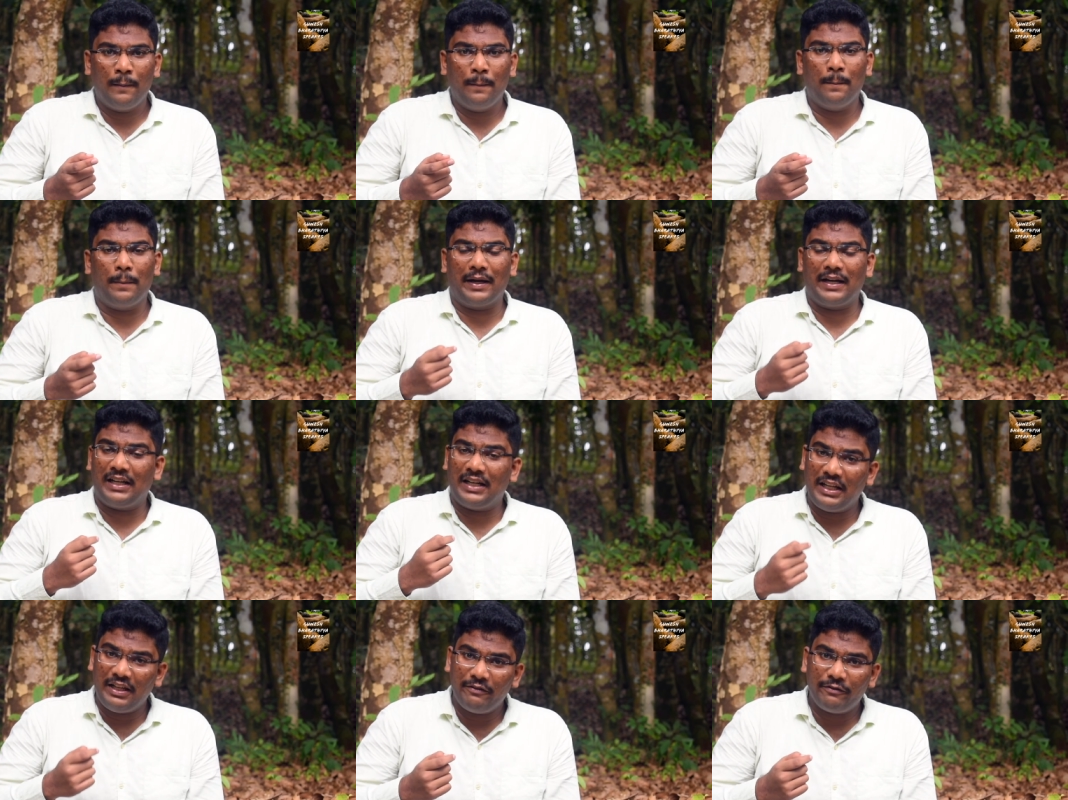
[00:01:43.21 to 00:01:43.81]
By
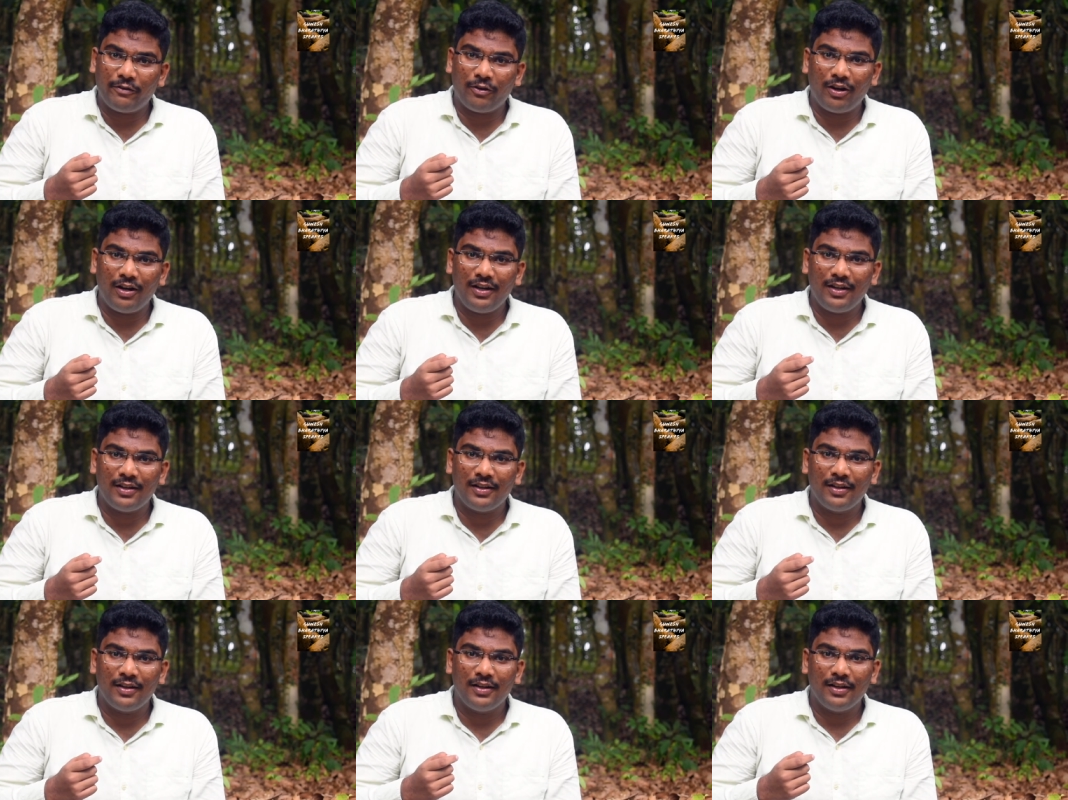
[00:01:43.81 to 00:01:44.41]

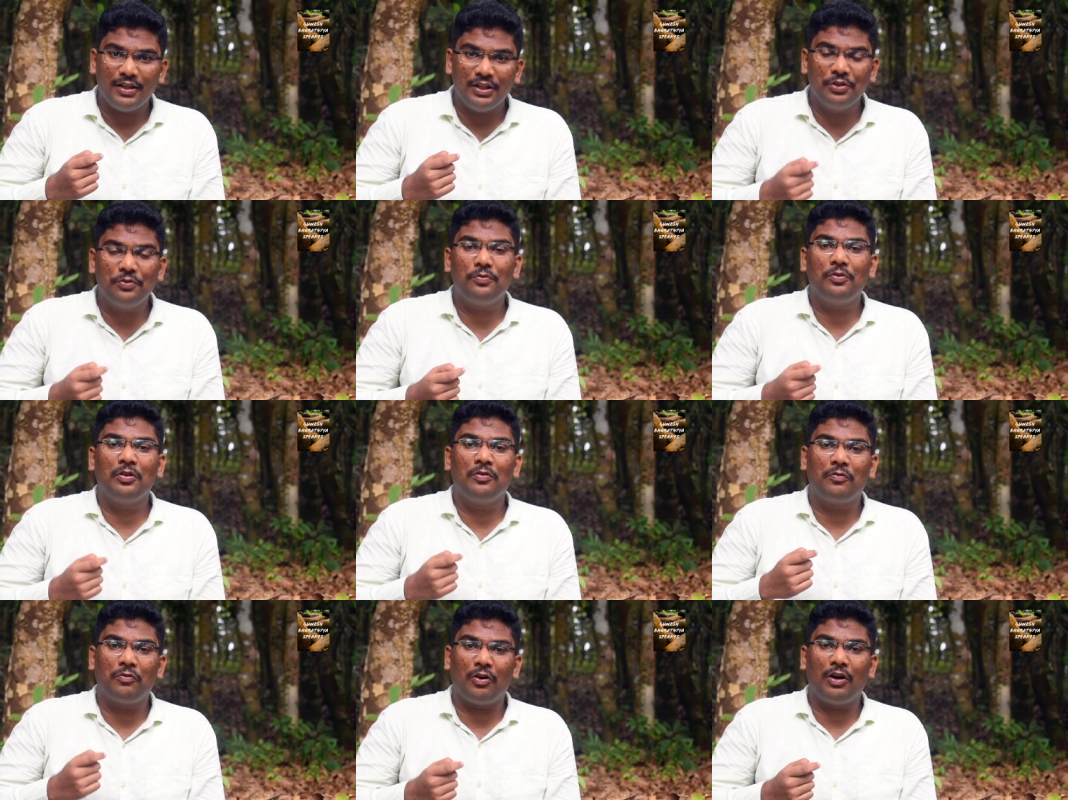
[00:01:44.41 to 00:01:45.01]
default,
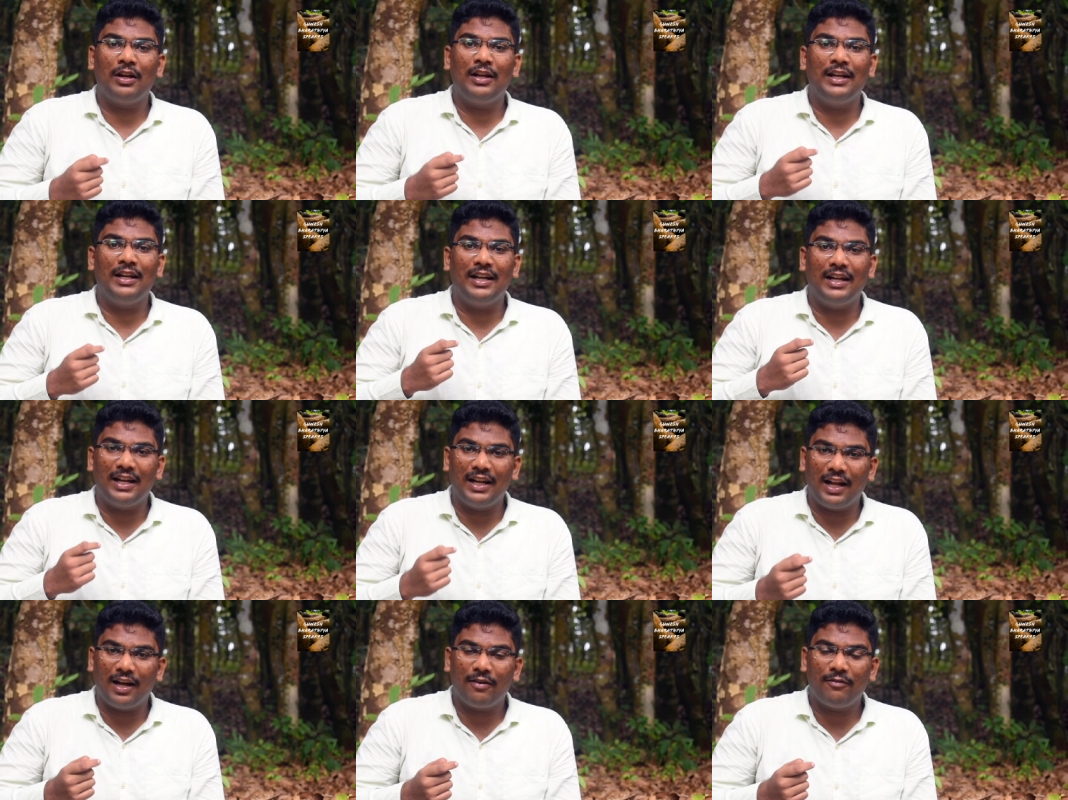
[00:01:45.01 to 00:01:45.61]
you fall
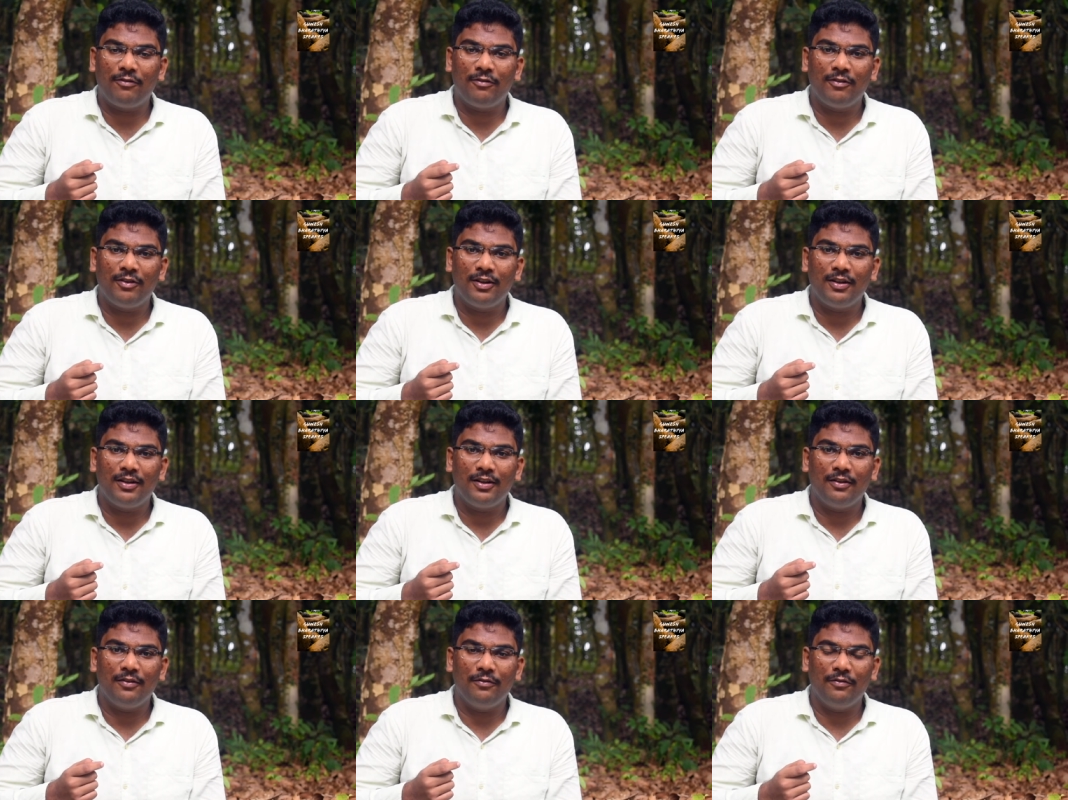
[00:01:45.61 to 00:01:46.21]
in love
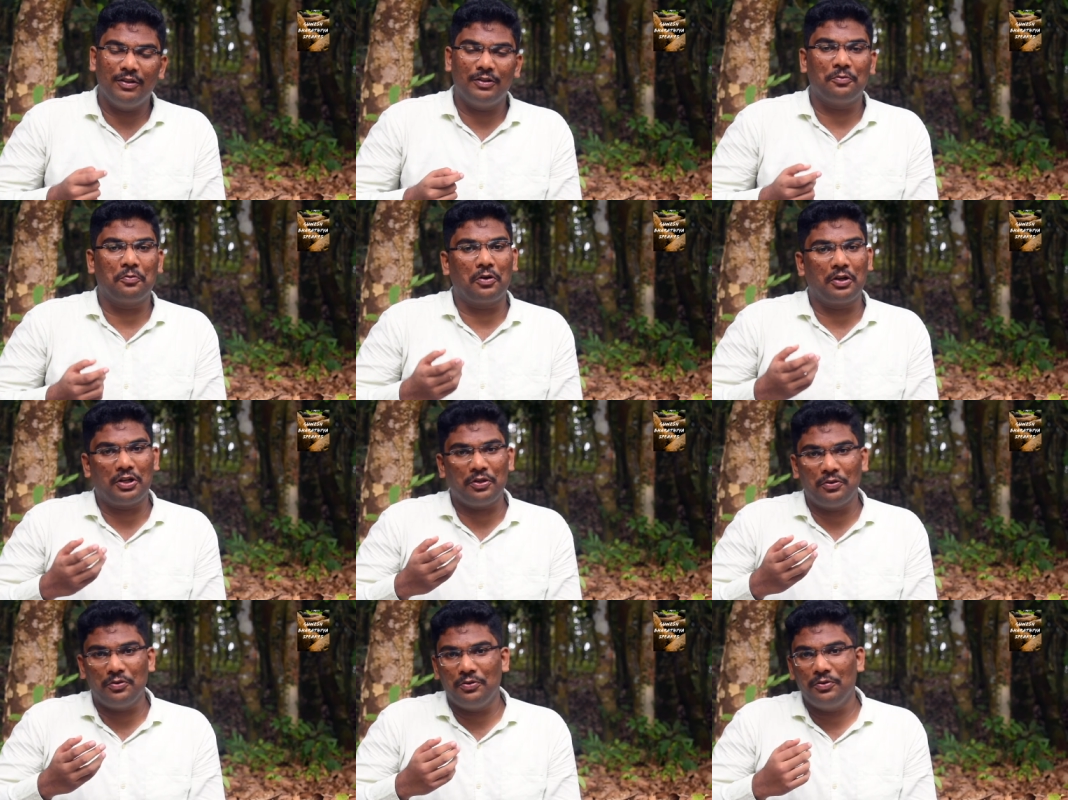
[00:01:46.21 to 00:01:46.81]
with
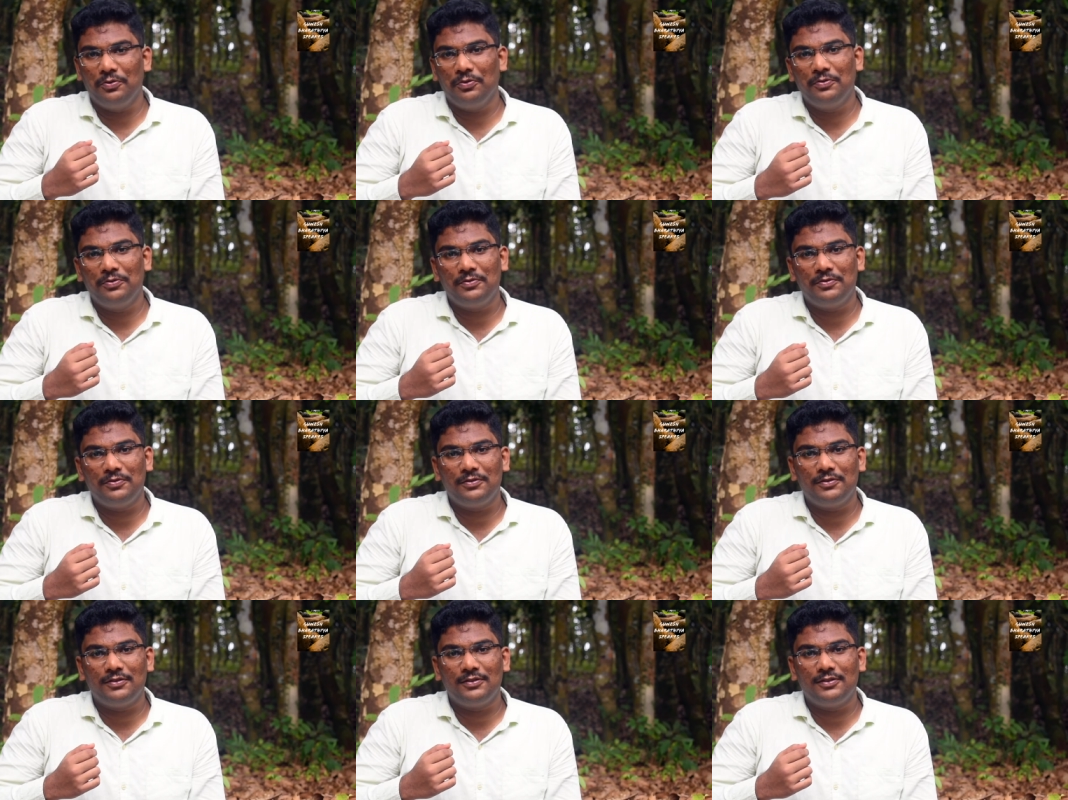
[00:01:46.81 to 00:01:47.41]
what you do.